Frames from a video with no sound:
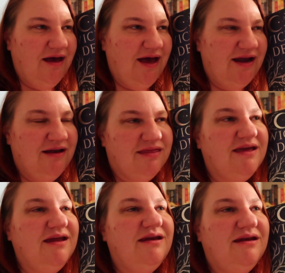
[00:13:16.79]
I didn't
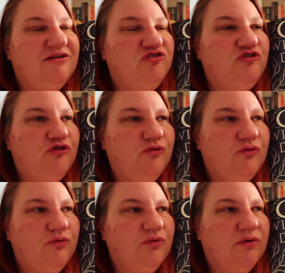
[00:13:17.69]
think it needed to
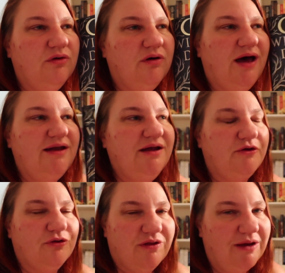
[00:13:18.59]
do
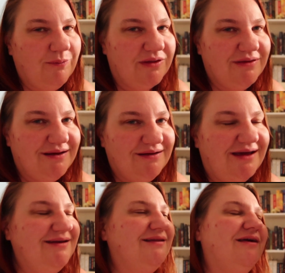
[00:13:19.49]
another thing with it.
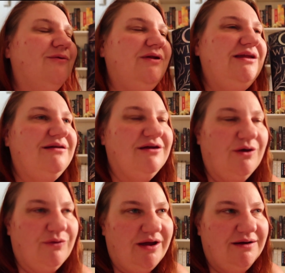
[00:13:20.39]
I didn't think we needed to
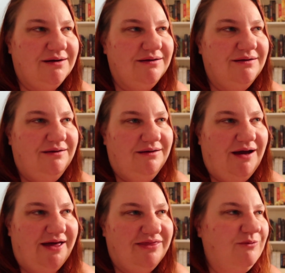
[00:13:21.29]
go there.
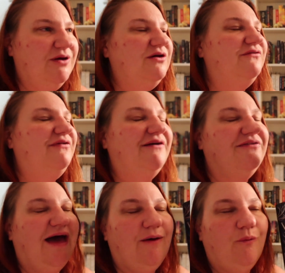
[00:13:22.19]
I think we could have
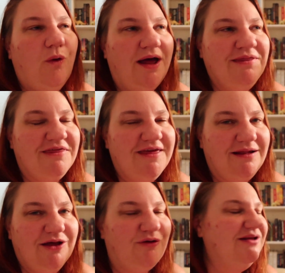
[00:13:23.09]
left that one thing
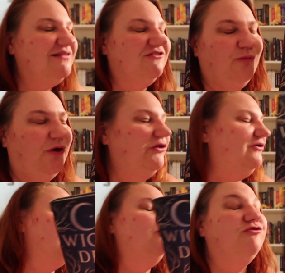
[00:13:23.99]
alone. It's a
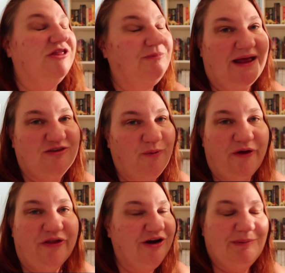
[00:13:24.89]
spoiler. It's a really bad
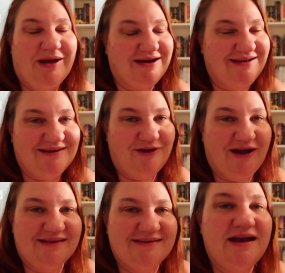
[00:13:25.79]
spoiler, and I'm not going to tell you
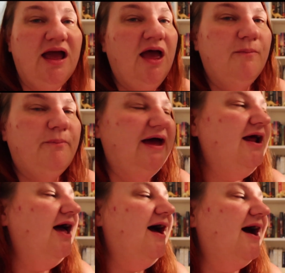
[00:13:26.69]
guys it.
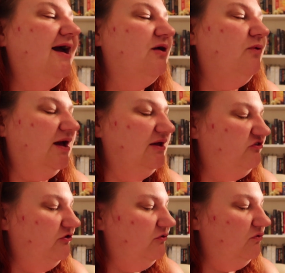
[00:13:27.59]
But I, what I
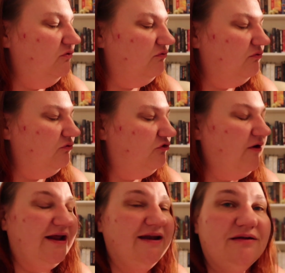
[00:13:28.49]
do
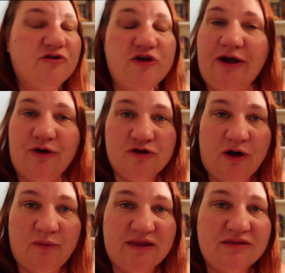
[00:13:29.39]
credit Shea
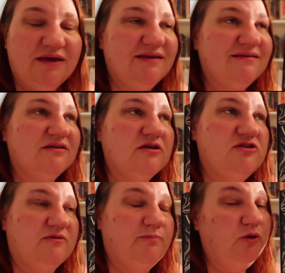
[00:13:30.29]
Ernshaw with is
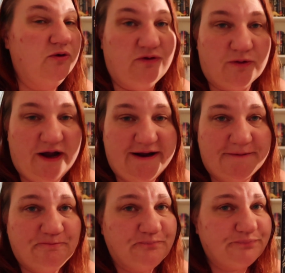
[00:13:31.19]
just beautiful writing.